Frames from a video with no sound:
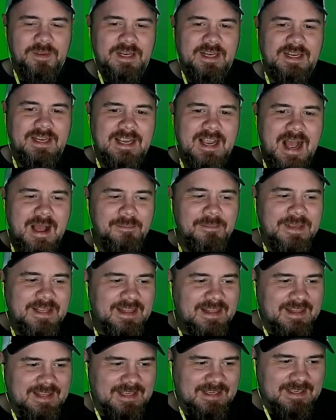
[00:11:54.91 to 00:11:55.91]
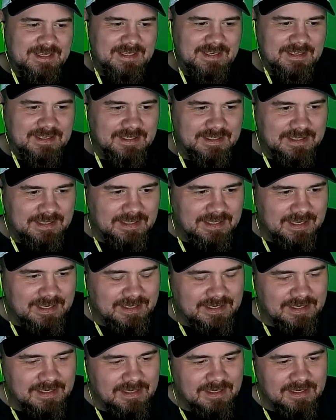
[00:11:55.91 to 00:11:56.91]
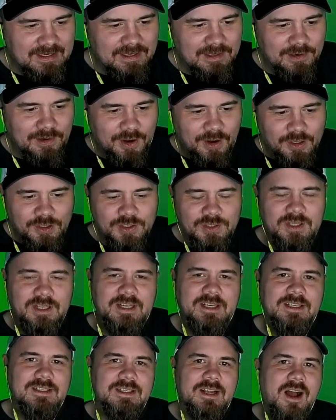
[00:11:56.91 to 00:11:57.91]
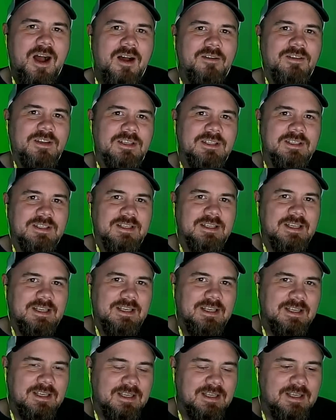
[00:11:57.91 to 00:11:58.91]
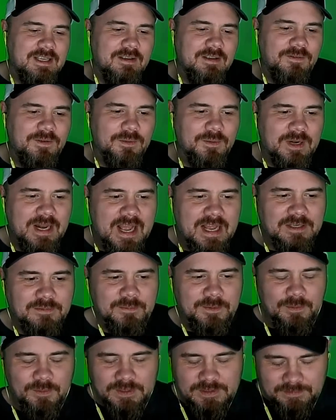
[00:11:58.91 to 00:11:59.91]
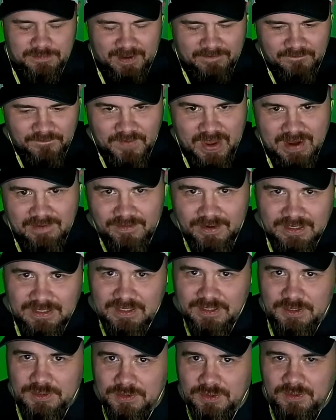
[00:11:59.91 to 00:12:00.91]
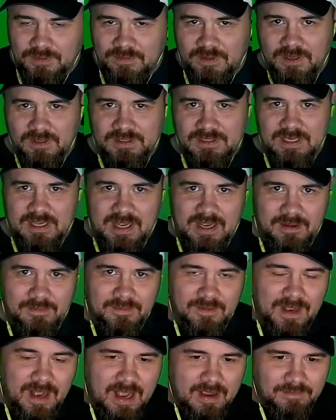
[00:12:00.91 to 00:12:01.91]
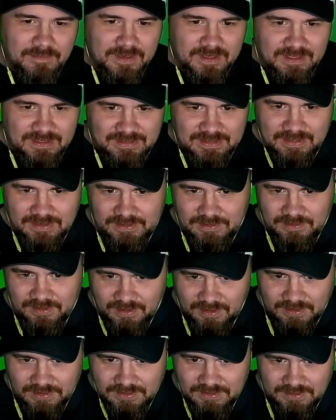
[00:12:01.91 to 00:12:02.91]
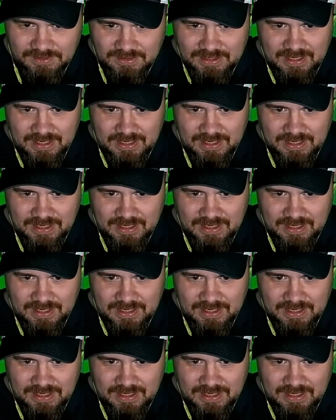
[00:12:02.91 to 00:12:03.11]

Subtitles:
And it got me thinking, like, Arch Linux, obviously, if you were to ask me what's my favorite distro of all time, I'm going to tell you Arch.